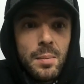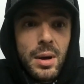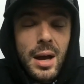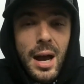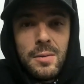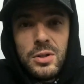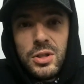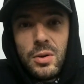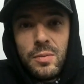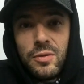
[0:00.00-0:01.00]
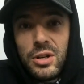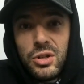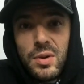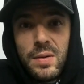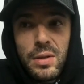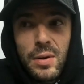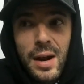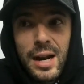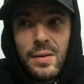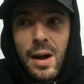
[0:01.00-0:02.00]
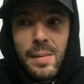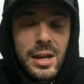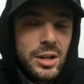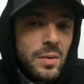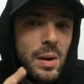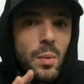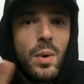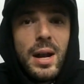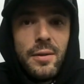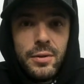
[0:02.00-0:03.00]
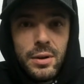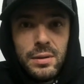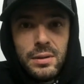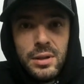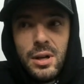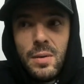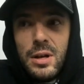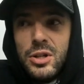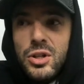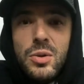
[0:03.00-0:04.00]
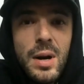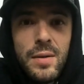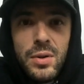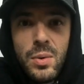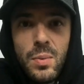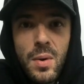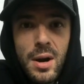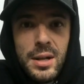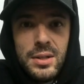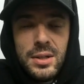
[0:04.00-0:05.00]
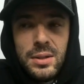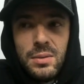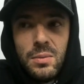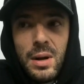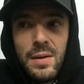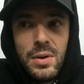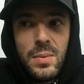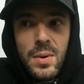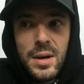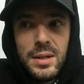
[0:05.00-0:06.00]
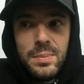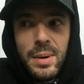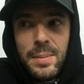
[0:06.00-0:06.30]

But I was so frustrated with her anyway. I'm like, you know what? Whatever. You know what? Just do whatever you want. Whatever you want.